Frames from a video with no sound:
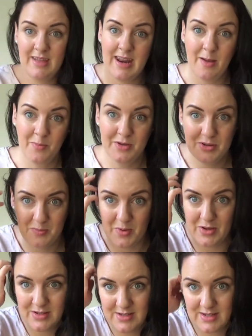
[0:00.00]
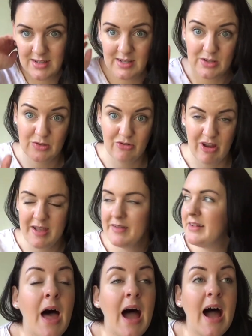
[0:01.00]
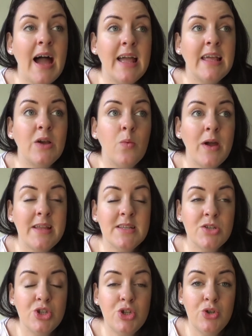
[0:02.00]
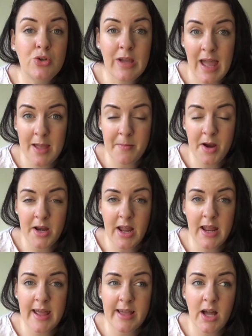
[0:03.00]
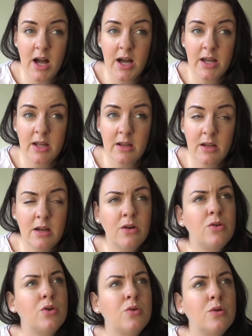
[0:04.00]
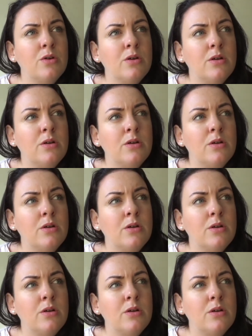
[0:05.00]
That happened, but it's great. I went to Kmart and I got, oh no,